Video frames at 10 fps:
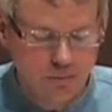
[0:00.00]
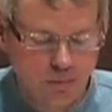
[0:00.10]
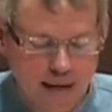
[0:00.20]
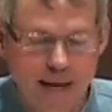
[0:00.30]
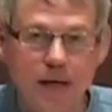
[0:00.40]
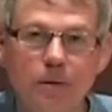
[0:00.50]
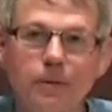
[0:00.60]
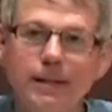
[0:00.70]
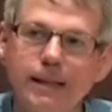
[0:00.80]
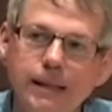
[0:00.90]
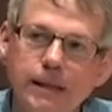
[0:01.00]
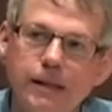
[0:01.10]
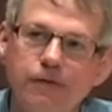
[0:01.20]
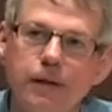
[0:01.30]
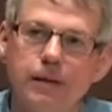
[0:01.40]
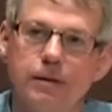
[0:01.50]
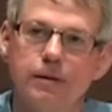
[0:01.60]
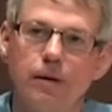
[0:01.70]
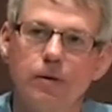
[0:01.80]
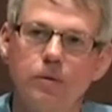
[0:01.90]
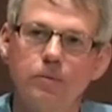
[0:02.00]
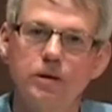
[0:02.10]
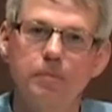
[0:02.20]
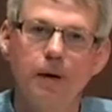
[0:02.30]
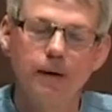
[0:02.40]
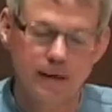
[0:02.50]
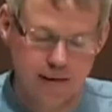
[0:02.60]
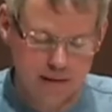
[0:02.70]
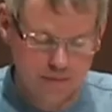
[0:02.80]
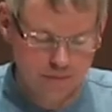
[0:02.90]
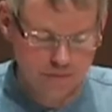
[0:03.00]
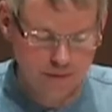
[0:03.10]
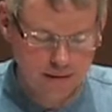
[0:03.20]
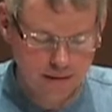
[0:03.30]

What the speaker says: around each of us owns part of.